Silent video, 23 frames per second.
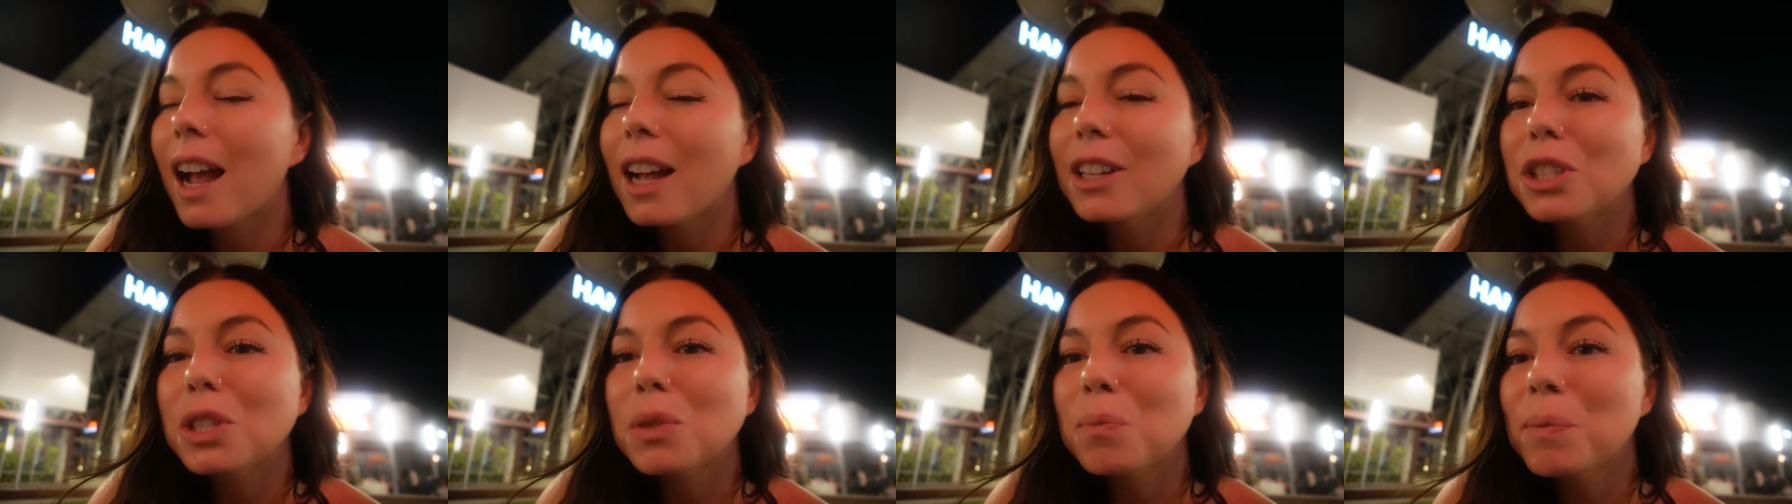
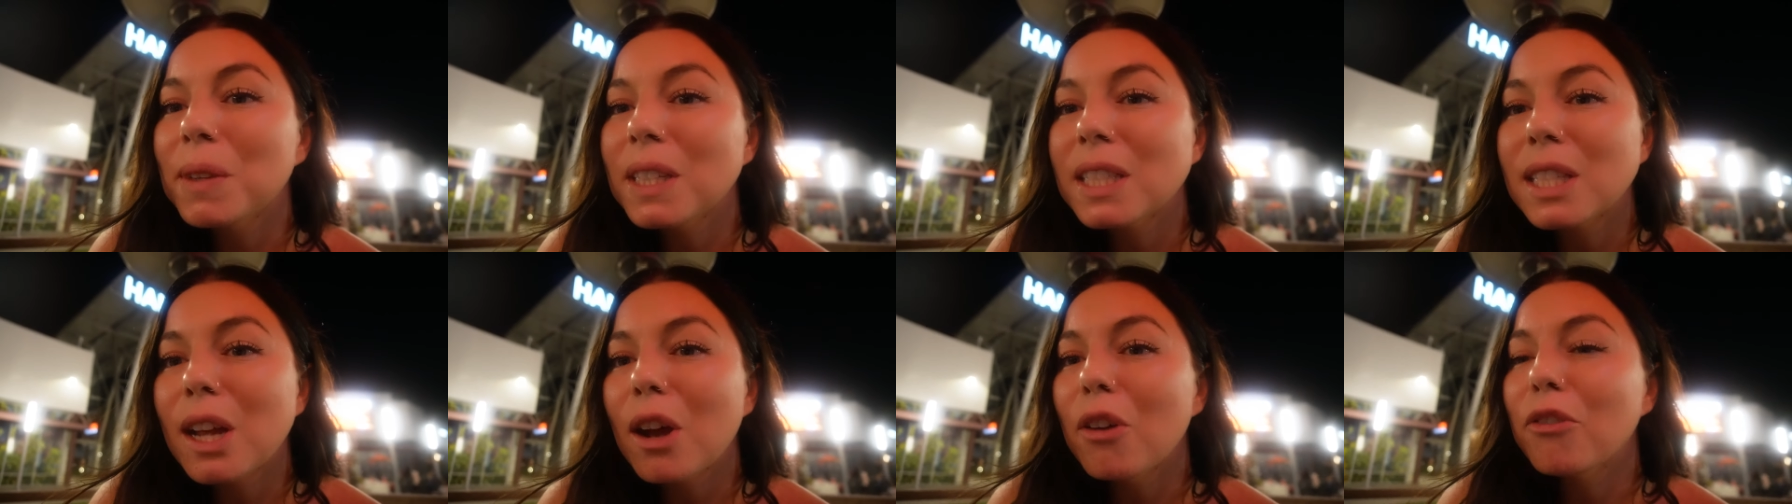I just
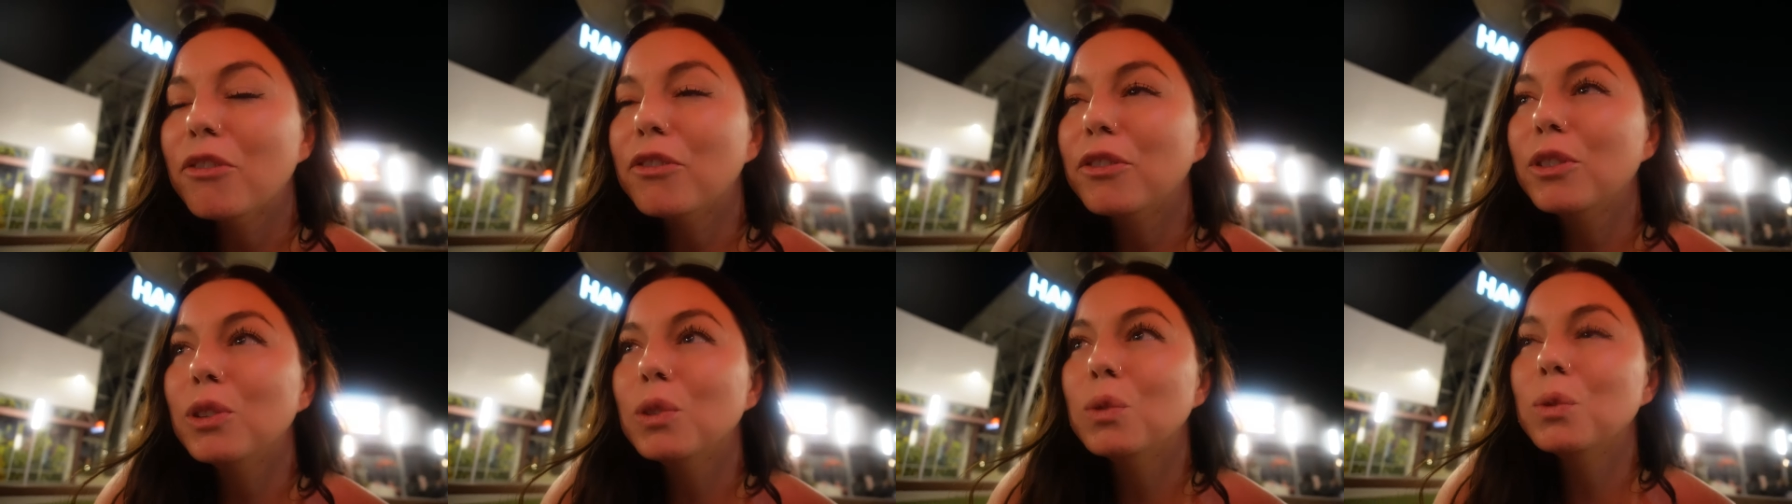miss how
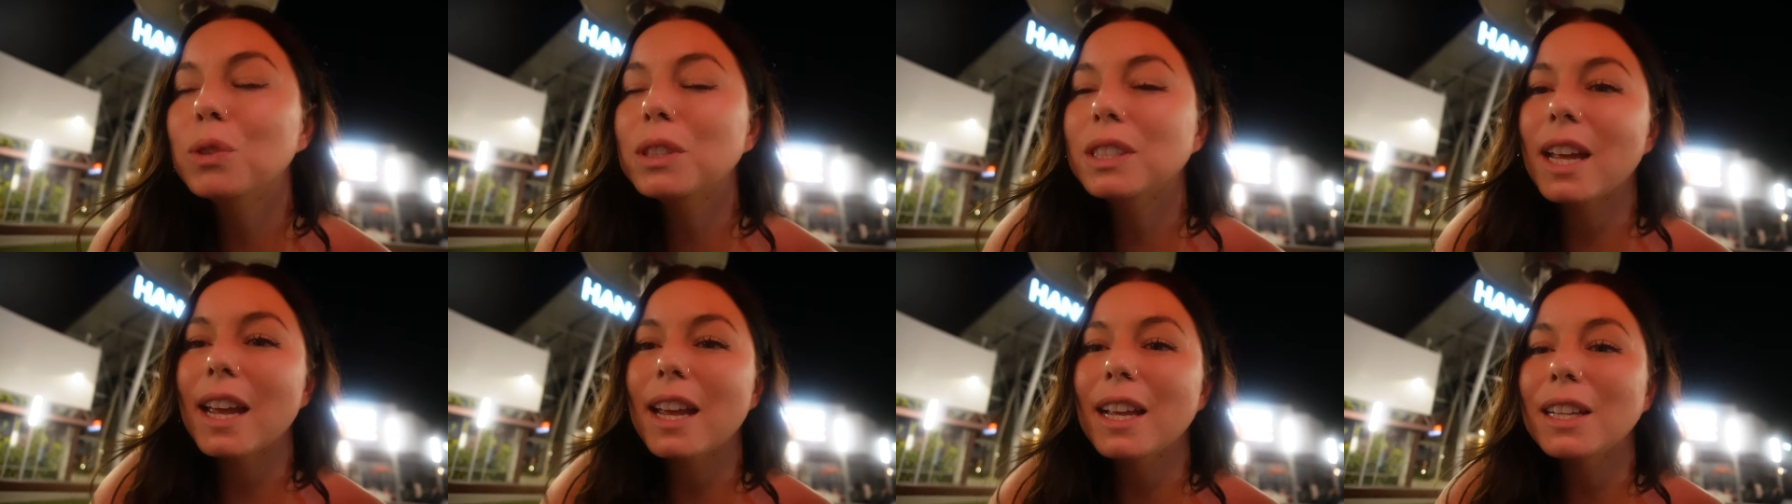food
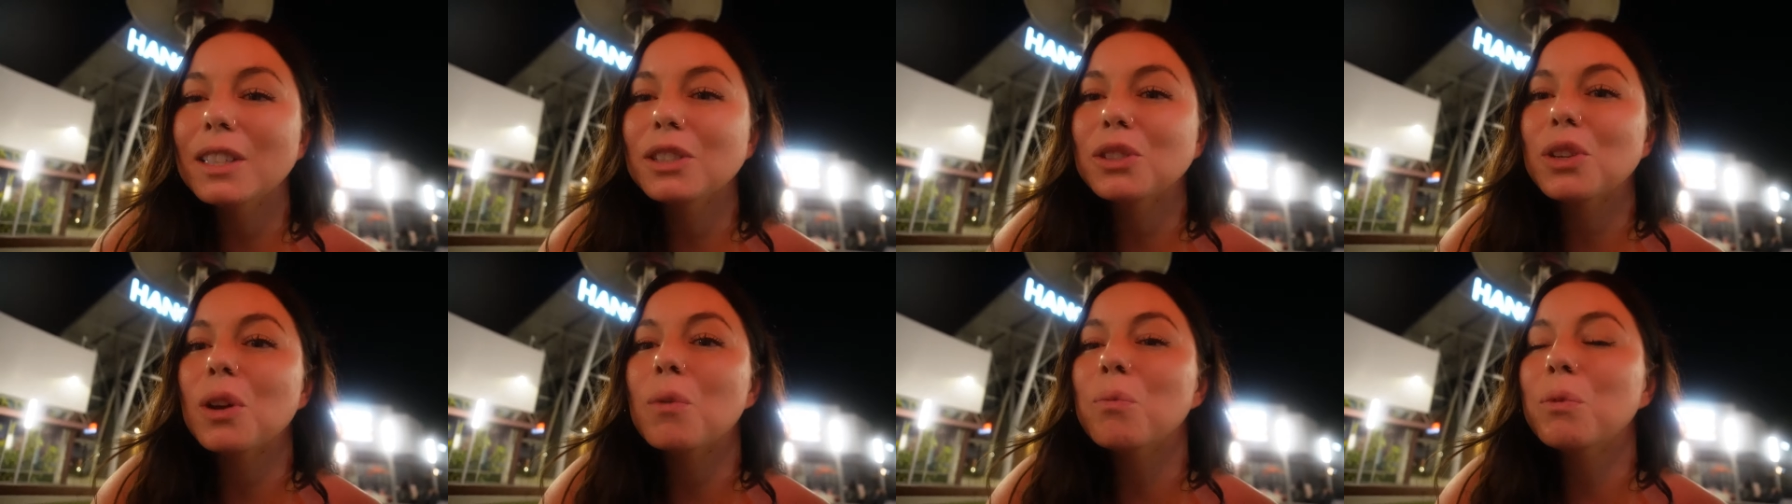would
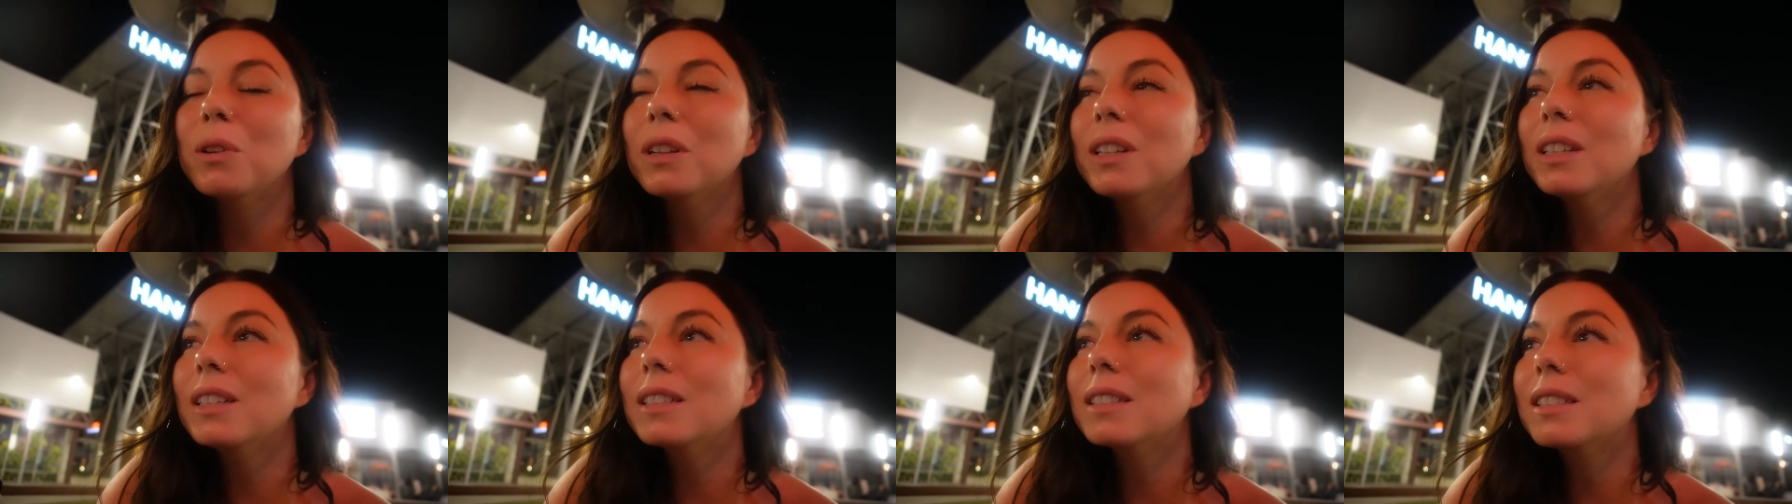taste, so I'm
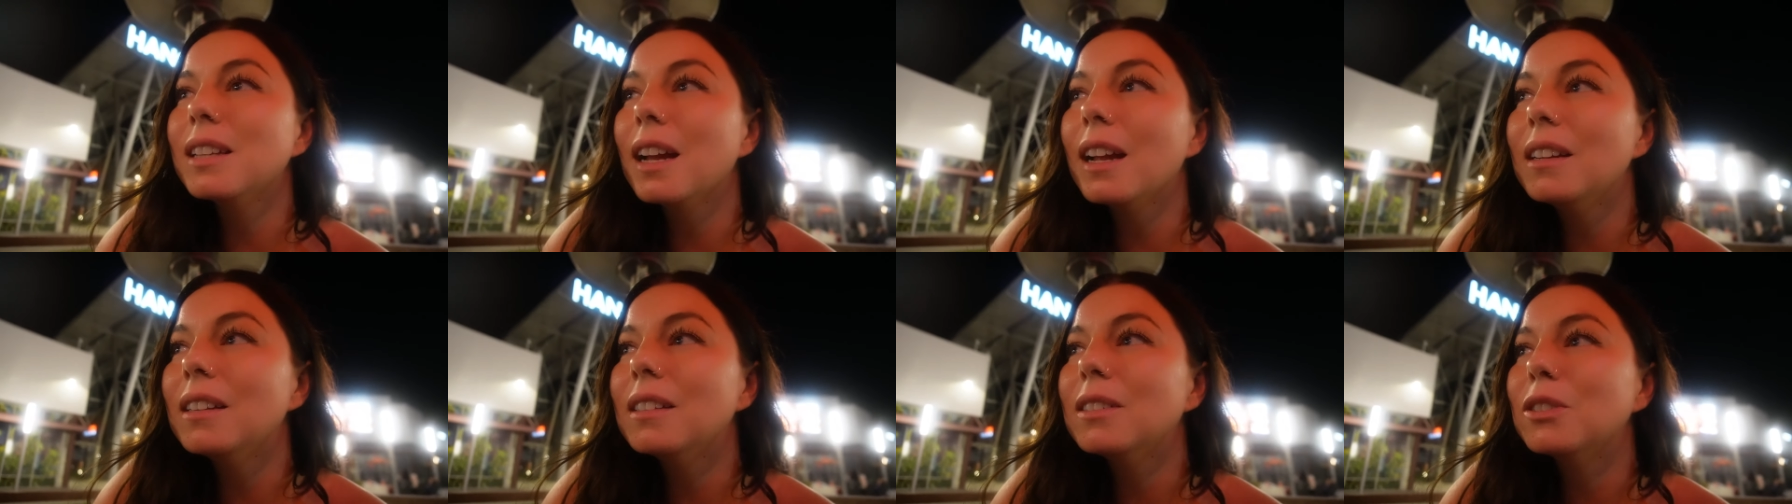really
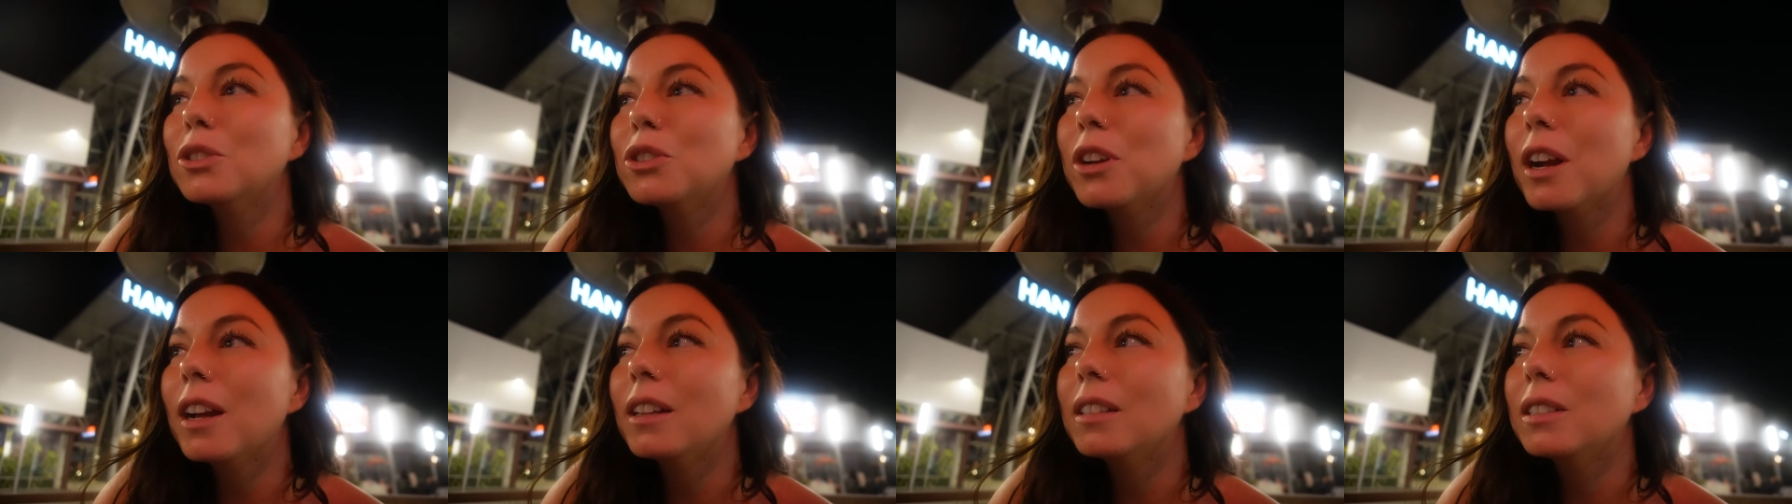excited to
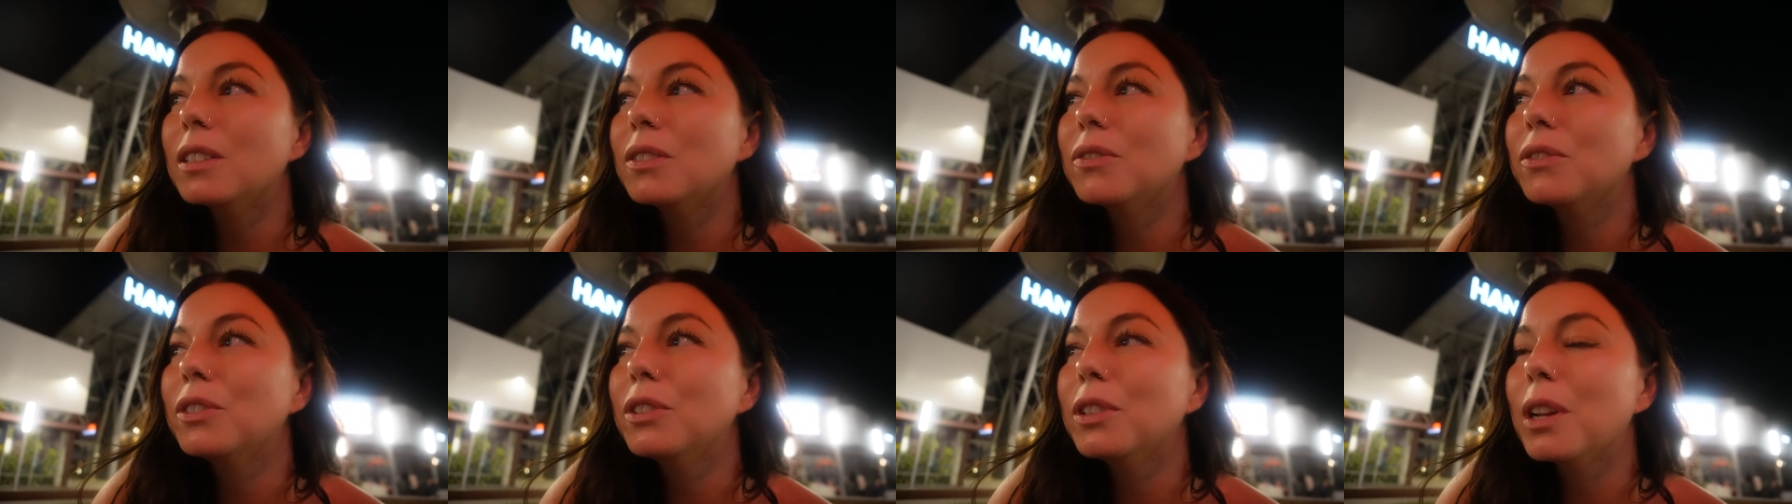try
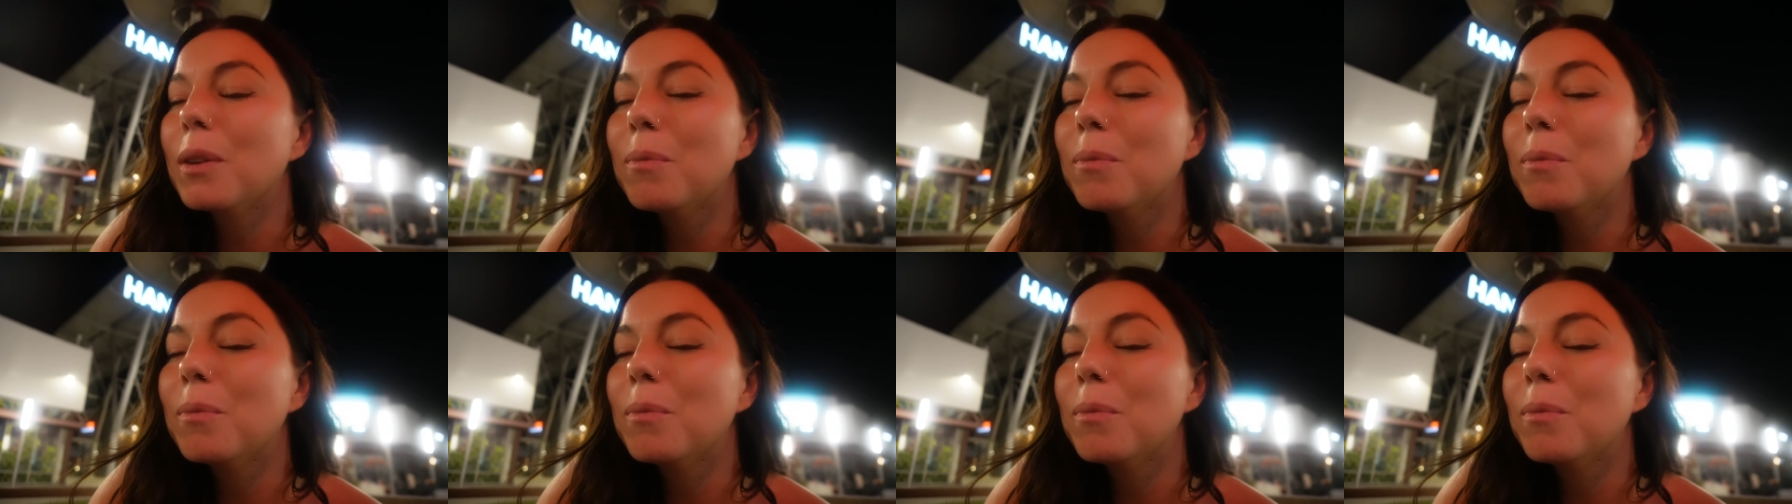this food.